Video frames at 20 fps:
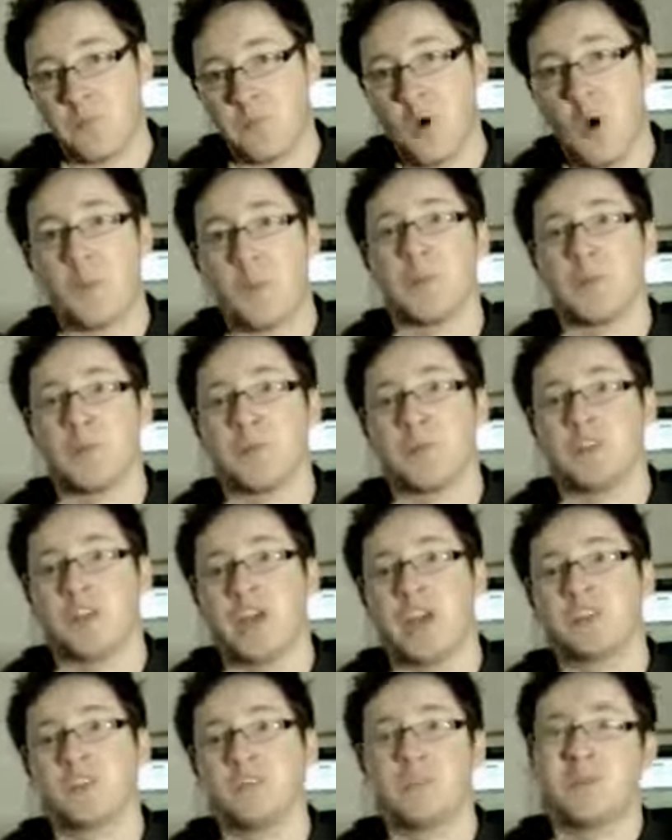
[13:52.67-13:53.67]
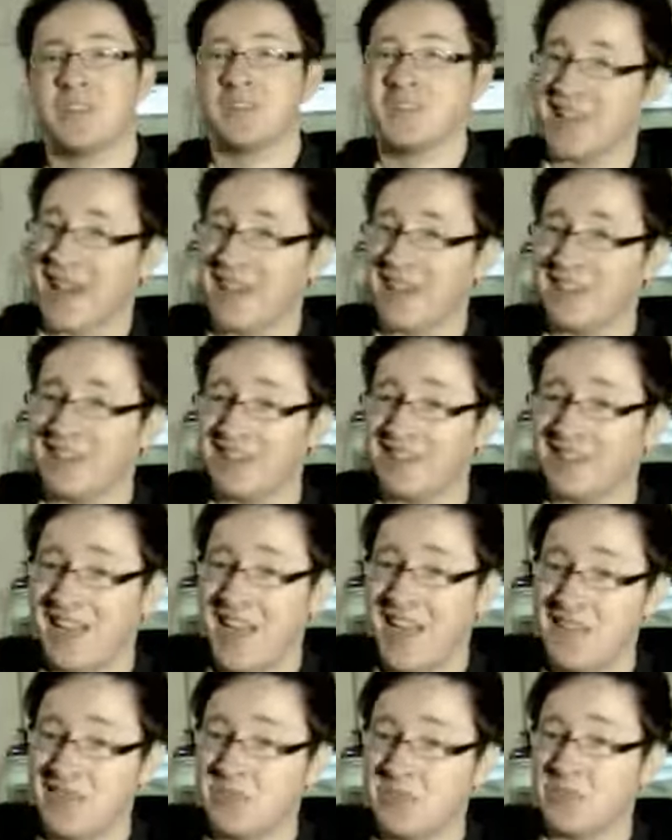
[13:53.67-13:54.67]
proper projection, but it's standard
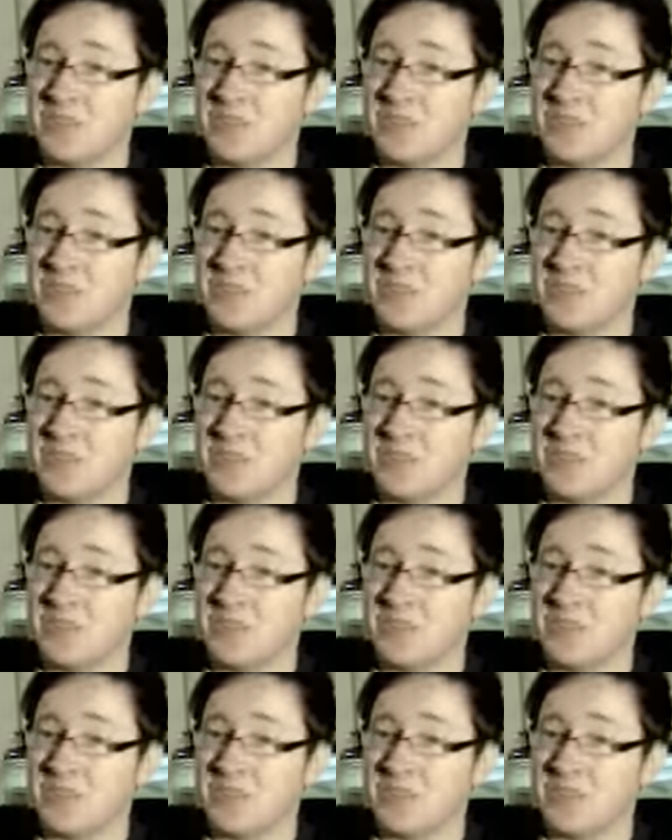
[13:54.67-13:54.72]
def,